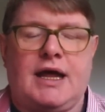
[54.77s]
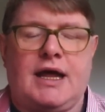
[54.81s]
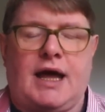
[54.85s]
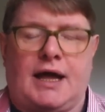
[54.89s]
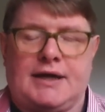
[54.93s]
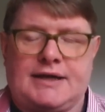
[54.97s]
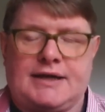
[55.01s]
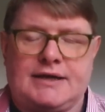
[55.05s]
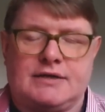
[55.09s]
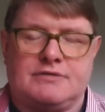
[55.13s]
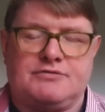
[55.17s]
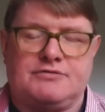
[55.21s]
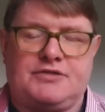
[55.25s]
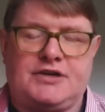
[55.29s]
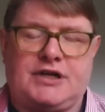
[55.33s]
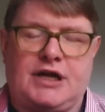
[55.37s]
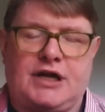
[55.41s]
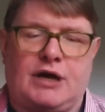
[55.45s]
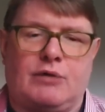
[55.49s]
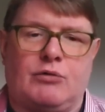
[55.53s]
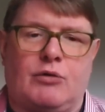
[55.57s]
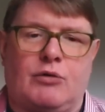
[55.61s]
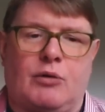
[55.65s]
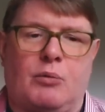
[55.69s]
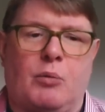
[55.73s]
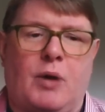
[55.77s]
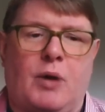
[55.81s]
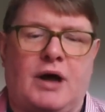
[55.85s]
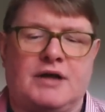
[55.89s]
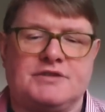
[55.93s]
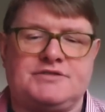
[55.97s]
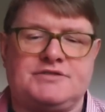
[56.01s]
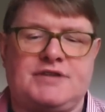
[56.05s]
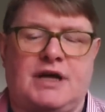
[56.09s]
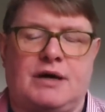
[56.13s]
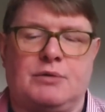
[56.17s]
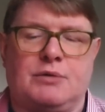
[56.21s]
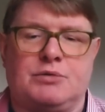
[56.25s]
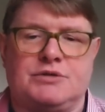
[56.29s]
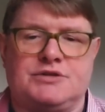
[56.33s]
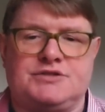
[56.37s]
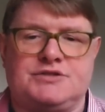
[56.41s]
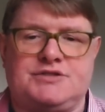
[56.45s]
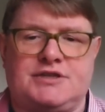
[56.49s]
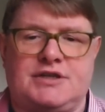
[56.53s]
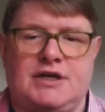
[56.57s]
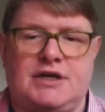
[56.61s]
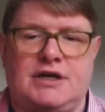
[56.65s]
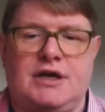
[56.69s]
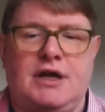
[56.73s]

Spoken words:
a little video up whilst I was